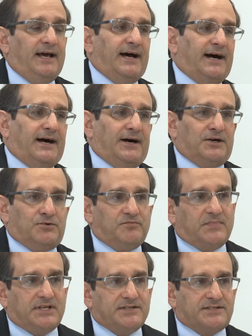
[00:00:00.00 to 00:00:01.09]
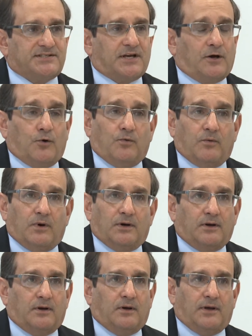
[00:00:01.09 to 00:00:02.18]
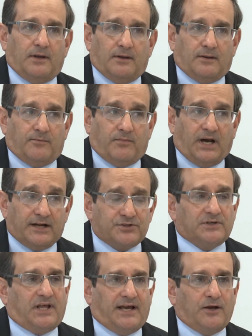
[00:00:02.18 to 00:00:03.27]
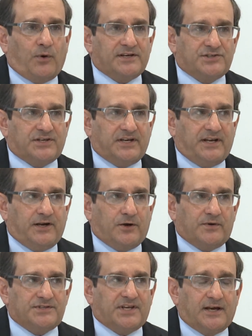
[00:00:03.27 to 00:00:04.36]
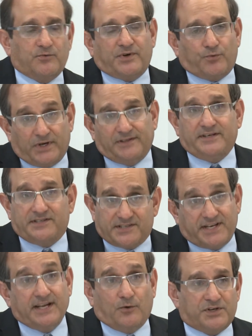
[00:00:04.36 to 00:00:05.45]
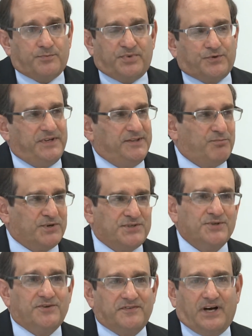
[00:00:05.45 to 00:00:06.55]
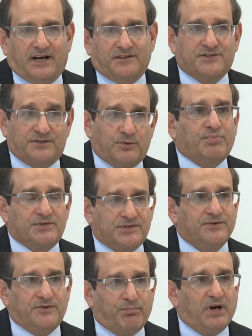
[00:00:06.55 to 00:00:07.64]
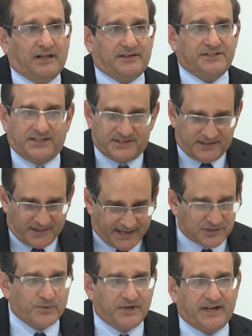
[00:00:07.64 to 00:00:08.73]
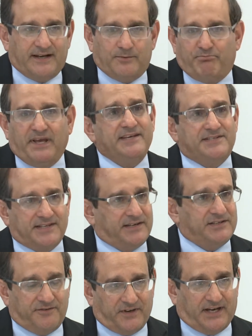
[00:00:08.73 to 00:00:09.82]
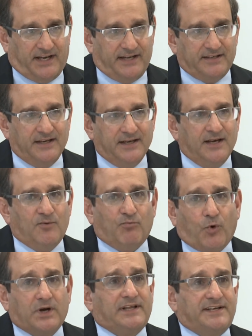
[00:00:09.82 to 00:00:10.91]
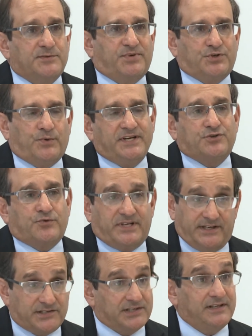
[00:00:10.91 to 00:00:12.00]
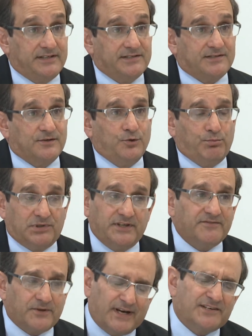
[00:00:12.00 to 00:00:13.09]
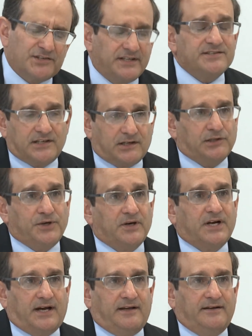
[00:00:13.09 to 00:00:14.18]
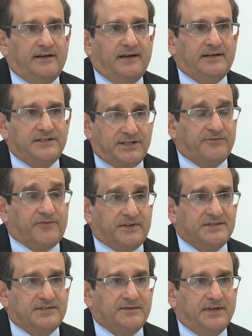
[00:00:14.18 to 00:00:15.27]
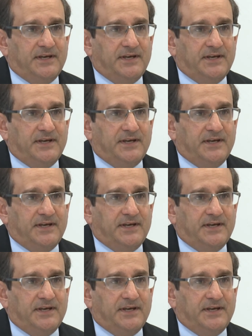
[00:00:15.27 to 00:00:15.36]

Um, so uh, underlying question here is can we really distinguish between the pursuit of knowledge and the pursuit of politics? And that's where you get a basic divide, more or less between traditionalists who believe there actually is a clear cut difference